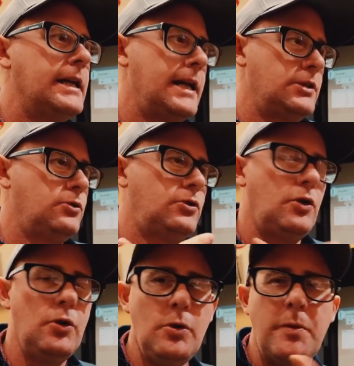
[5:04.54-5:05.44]
unless
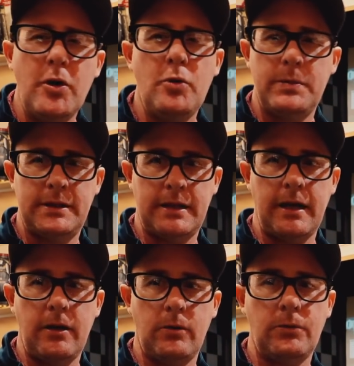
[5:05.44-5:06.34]
you're uber, uber
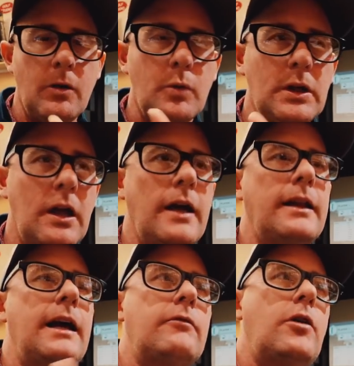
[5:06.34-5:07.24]
skilled, would
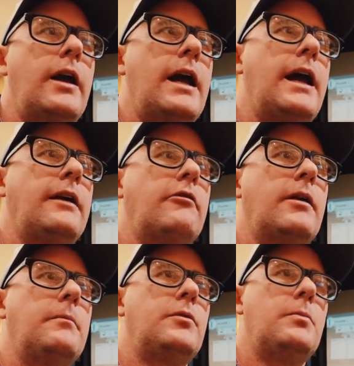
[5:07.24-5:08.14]
like that right hand
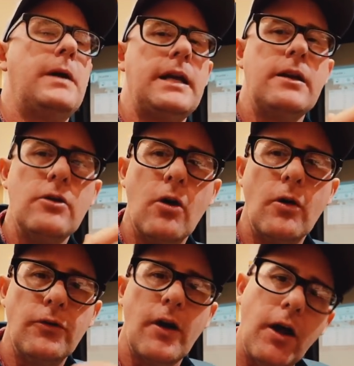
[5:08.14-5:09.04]
grip to be
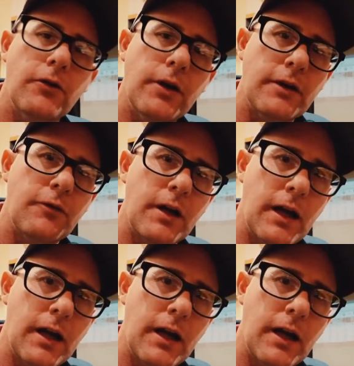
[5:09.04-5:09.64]
not as underneath the